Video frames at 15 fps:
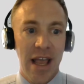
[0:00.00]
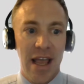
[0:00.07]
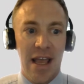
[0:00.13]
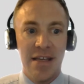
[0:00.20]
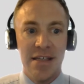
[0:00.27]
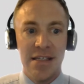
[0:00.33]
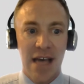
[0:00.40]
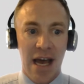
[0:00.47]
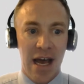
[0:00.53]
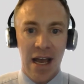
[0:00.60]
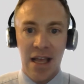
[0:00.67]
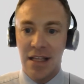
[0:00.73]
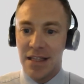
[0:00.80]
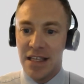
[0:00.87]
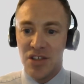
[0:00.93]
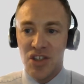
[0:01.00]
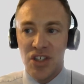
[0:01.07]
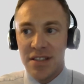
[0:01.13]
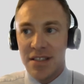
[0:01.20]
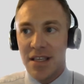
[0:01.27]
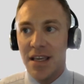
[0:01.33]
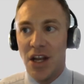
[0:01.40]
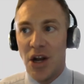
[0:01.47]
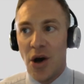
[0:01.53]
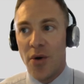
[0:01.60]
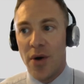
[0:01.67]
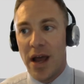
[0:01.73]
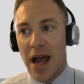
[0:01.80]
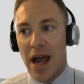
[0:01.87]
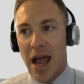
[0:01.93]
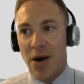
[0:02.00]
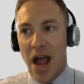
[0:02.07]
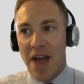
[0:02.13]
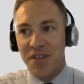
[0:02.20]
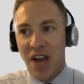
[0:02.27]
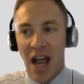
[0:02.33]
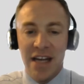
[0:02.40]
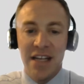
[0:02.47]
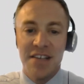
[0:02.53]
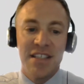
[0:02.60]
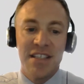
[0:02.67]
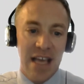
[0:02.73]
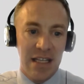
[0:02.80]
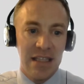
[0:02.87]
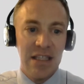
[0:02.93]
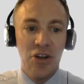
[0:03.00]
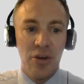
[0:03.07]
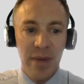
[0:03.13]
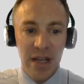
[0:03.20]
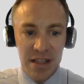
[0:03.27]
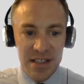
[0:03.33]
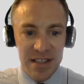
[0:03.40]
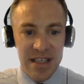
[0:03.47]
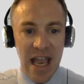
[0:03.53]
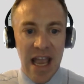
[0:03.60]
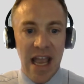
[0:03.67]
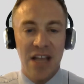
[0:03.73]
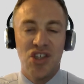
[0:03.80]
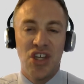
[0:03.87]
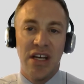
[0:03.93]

And let's just, I've kind of set a little bit of the stage,